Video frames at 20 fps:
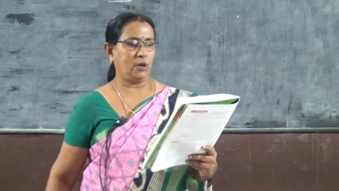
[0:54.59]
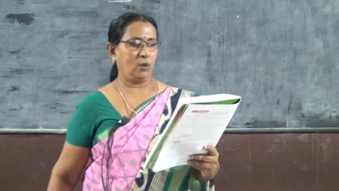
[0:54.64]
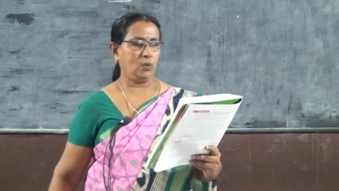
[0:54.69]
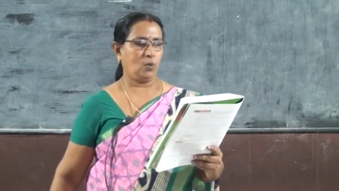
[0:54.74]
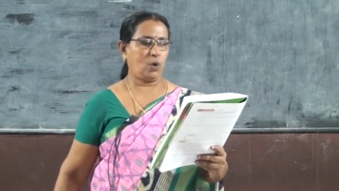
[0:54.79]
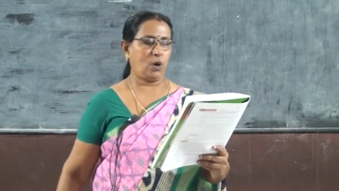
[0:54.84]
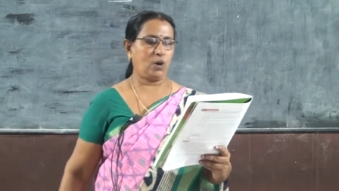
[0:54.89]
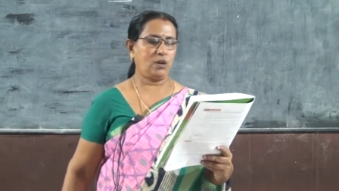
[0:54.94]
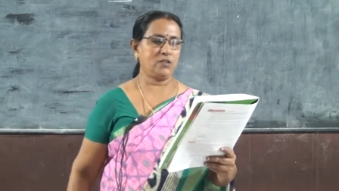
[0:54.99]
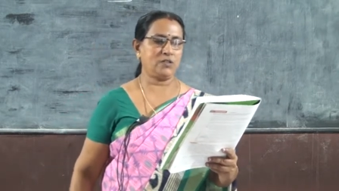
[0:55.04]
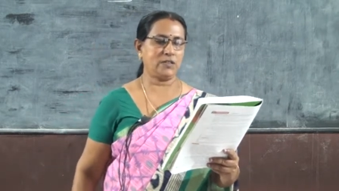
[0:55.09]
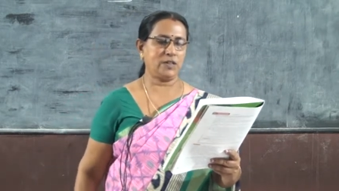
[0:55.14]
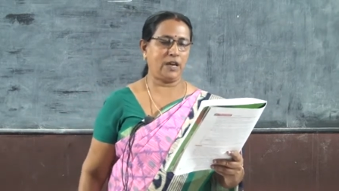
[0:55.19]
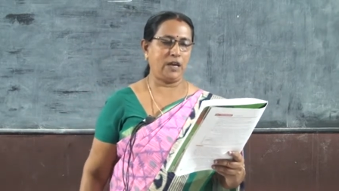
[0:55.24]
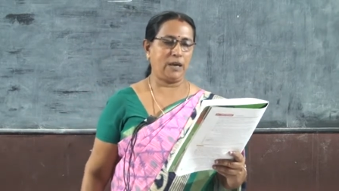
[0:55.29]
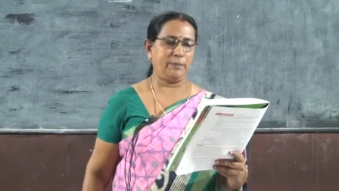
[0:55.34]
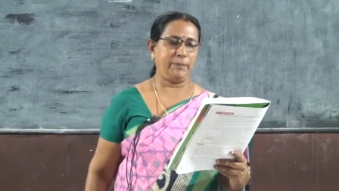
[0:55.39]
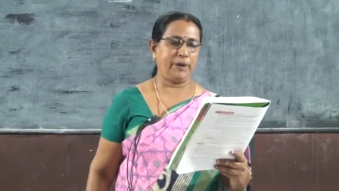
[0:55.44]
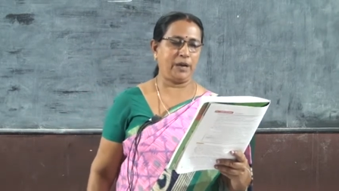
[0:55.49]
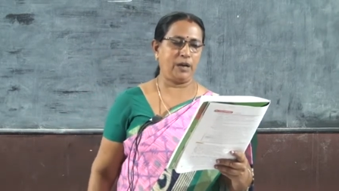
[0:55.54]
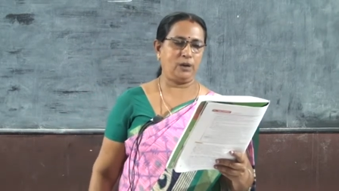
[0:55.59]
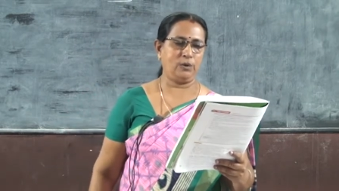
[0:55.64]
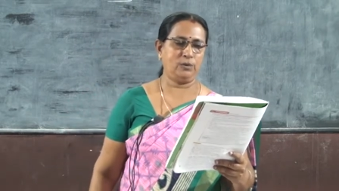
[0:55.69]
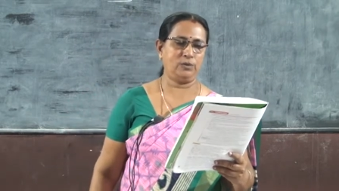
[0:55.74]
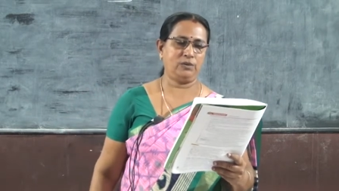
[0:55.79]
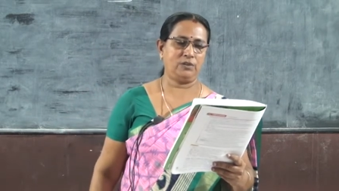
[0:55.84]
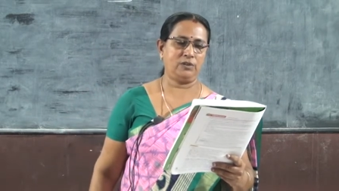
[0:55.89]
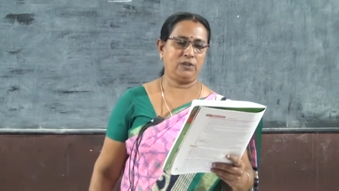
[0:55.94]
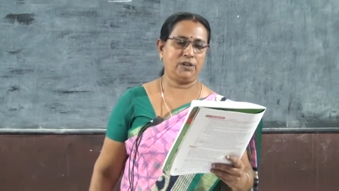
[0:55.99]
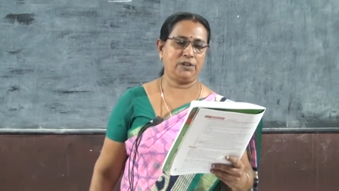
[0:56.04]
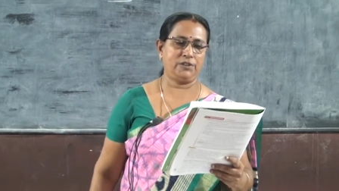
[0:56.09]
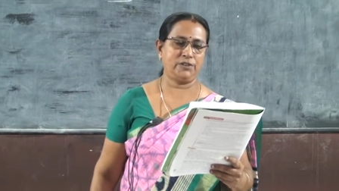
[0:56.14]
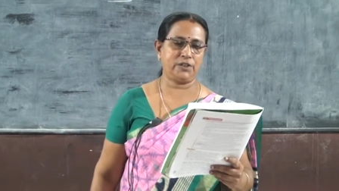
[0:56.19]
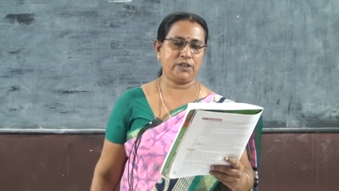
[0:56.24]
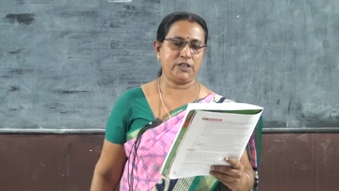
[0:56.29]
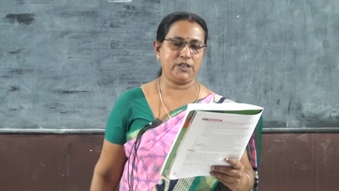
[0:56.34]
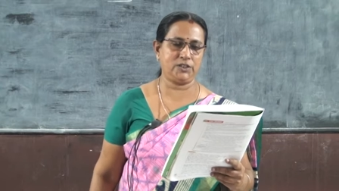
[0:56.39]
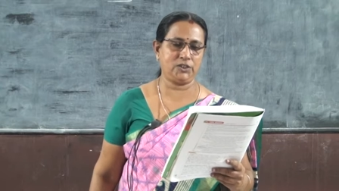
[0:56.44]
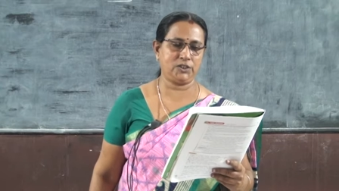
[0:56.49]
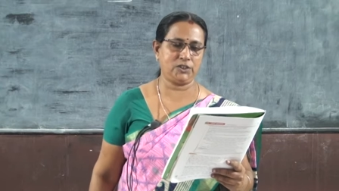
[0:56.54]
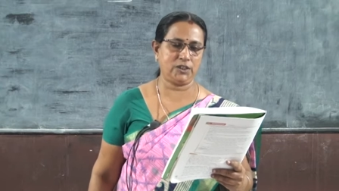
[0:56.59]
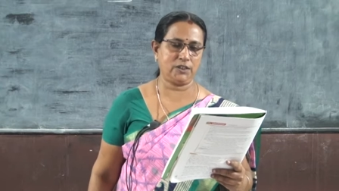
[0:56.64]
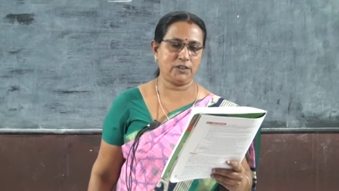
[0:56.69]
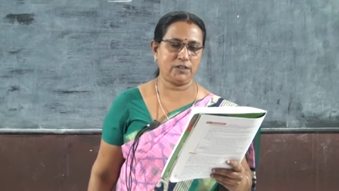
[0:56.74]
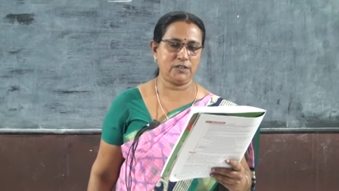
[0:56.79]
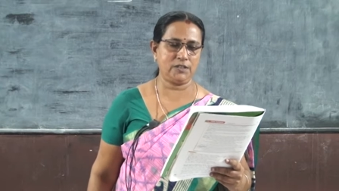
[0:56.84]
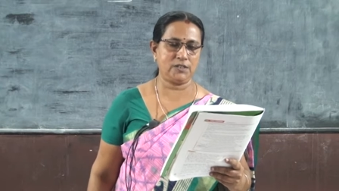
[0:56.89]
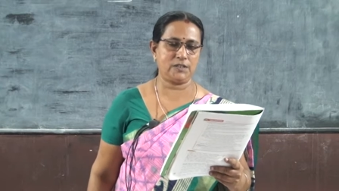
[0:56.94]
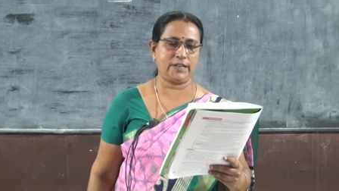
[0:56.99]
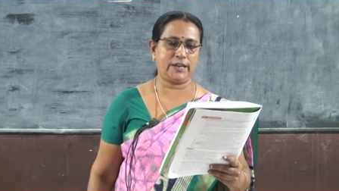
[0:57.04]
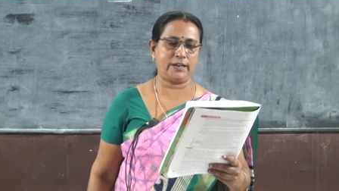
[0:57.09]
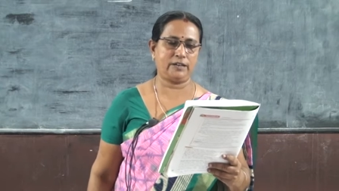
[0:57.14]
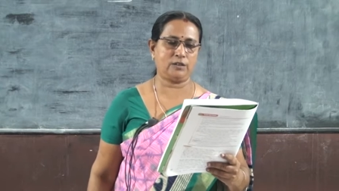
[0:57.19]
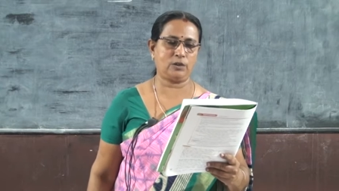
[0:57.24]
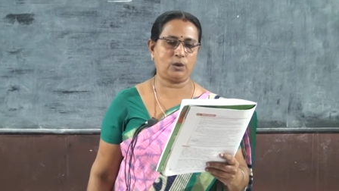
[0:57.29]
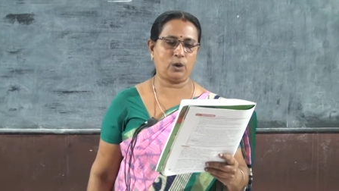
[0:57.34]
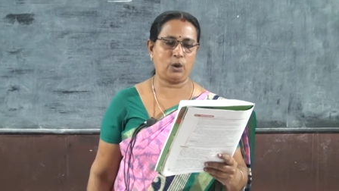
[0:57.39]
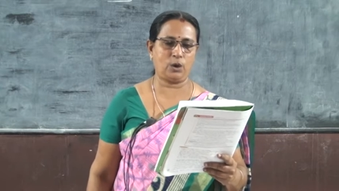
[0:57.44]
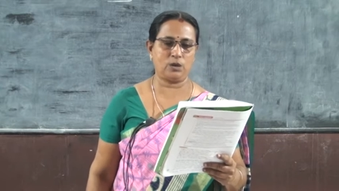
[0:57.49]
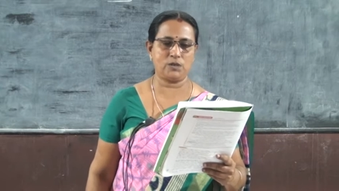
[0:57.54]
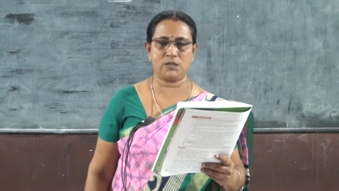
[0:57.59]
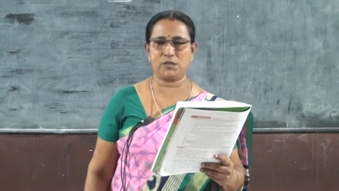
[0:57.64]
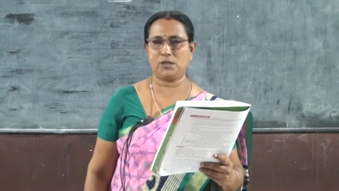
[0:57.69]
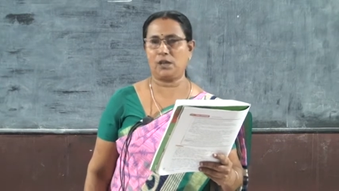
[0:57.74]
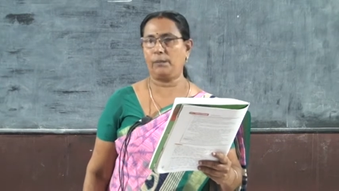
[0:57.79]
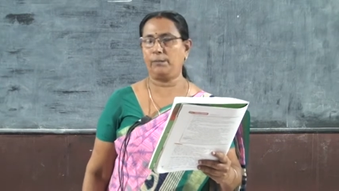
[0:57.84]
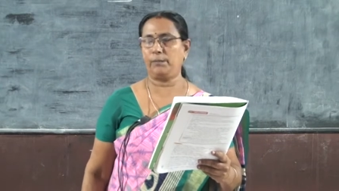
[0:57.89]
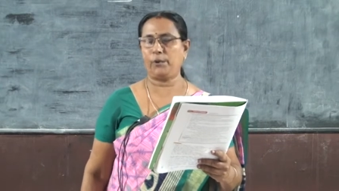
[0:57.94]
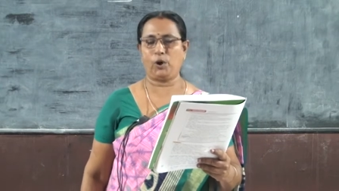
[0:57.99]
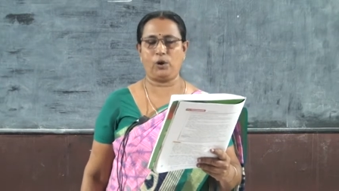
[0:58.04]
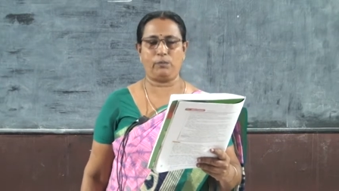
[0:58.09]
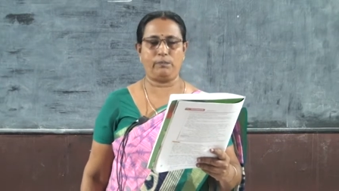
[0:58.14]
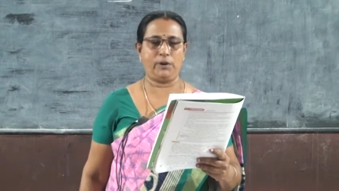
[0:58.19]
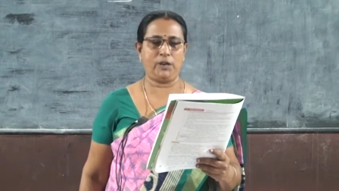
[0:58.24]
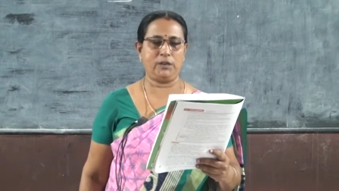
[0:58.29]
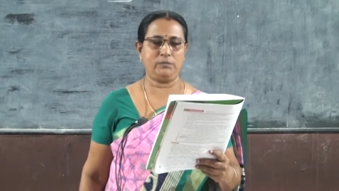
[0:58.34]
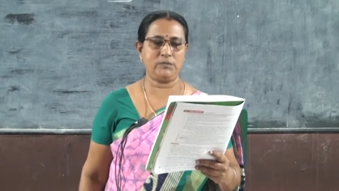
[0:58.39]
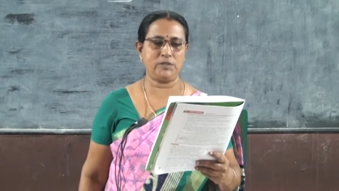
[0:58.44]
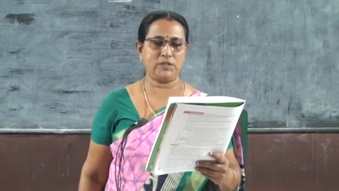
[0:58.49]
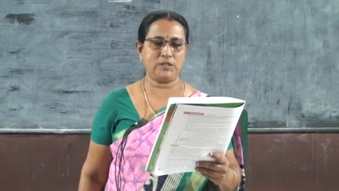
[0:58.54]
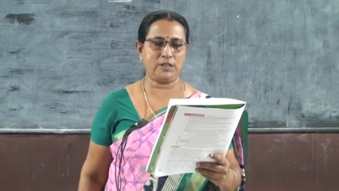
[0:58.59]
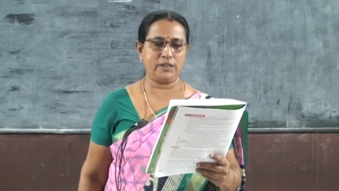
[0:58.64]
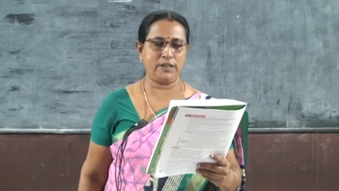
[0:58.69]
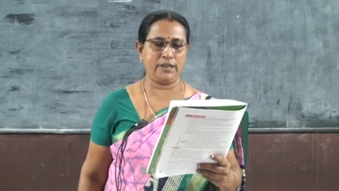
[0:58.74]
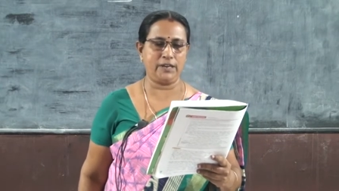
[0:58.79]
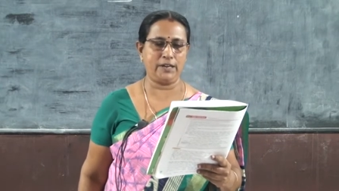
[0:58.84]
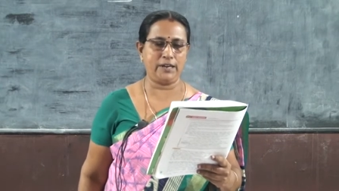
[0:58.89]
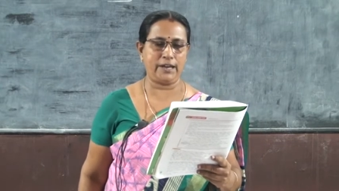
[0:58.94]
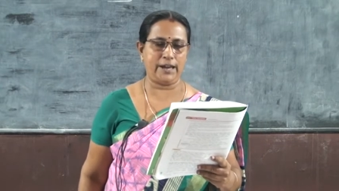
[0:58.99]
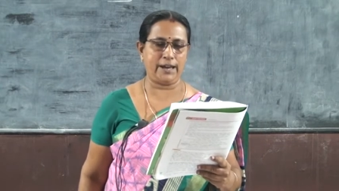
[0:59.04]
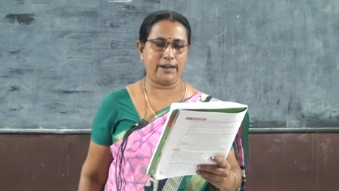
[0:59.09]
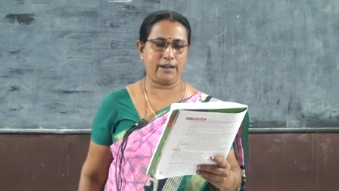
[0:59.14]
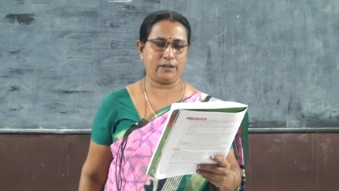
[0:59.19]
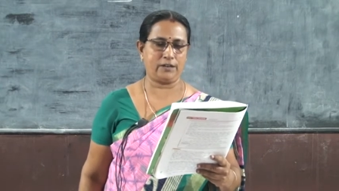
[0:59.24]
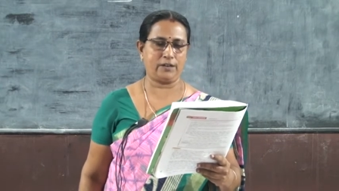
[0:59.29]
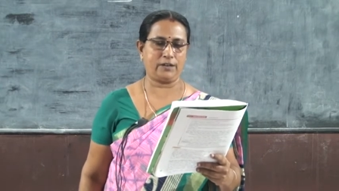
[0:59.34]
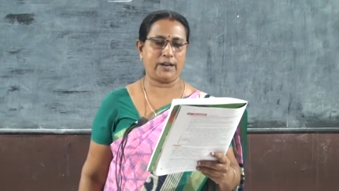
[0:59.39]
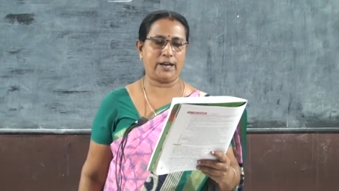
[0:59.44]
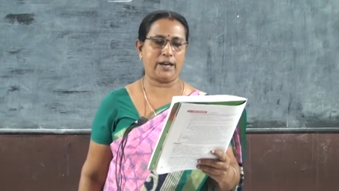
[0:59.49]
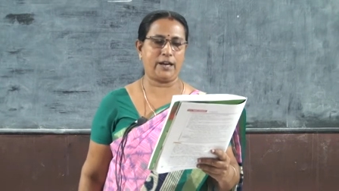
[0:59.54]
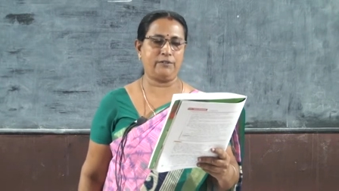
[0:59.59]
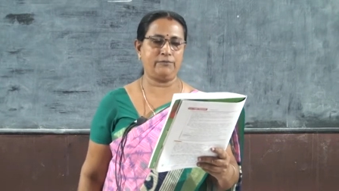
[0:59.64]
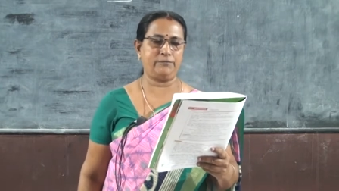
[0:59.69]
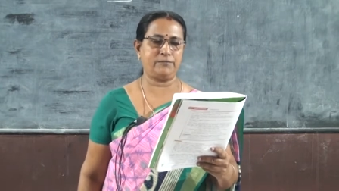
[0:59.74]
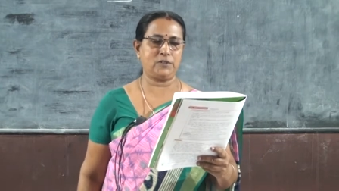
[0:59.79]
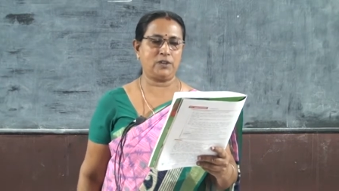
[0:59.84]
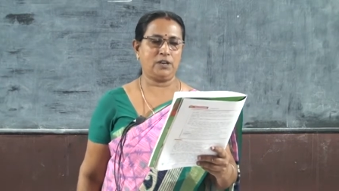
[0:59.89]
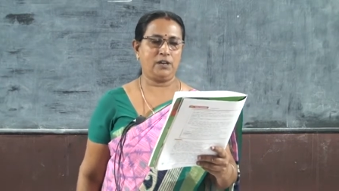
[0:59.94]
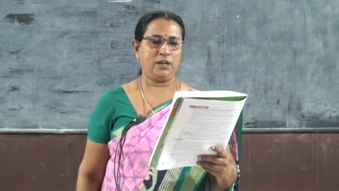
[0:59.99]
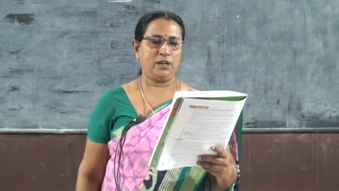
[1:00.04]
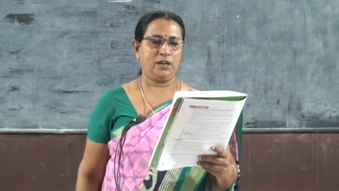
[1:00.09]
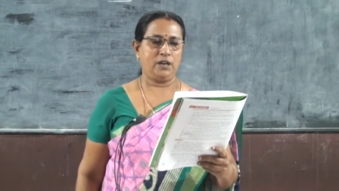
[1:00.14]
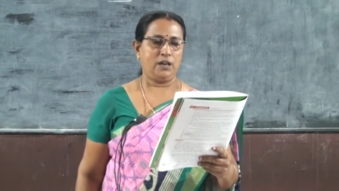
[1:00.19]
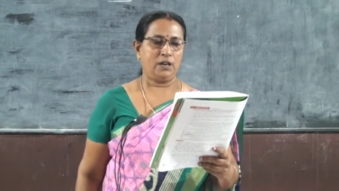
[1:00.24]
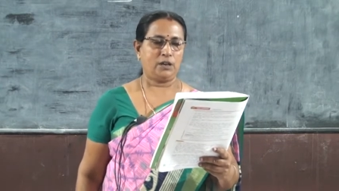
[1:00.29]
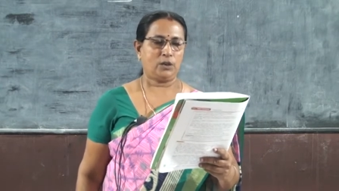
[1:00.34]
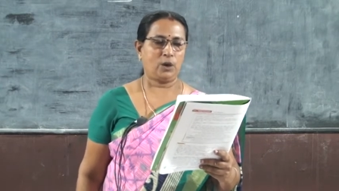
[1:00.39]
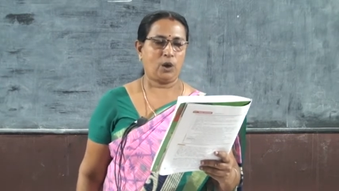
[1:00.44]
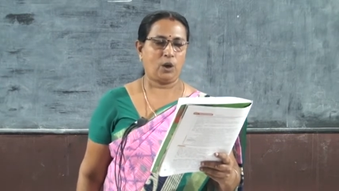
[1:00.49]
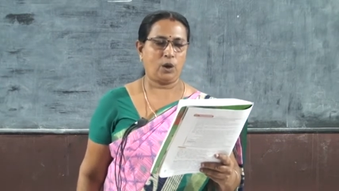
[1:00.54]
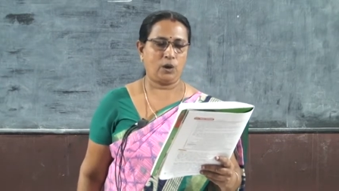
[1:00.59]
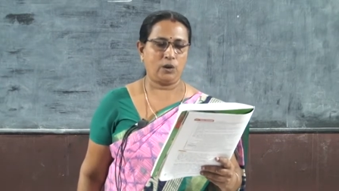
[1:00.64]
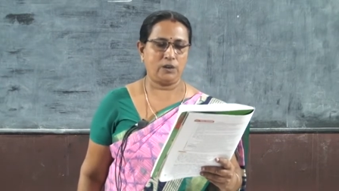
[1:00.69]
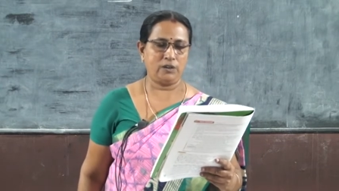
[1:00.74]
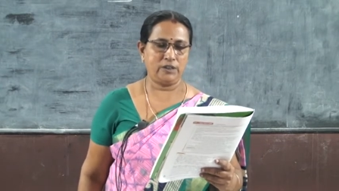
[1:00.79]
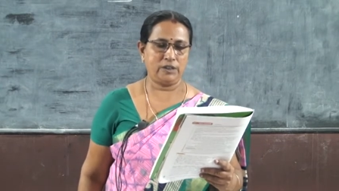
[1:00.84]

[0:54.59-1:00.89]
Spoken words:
was about creatures that cause problems in aircraft, called